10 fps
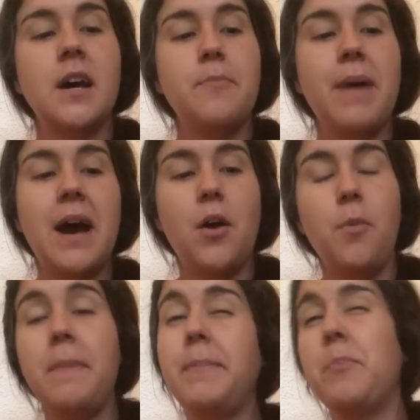
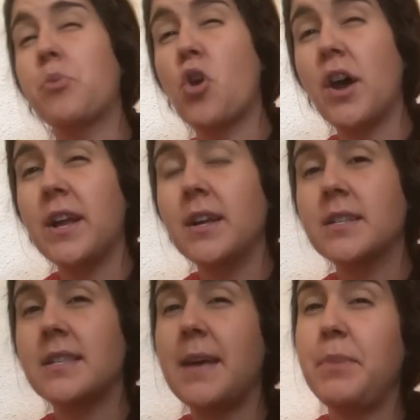about maybe
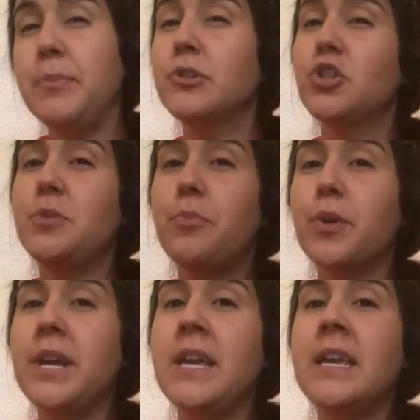products that people should
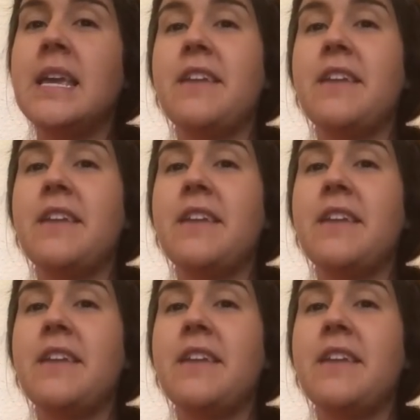bring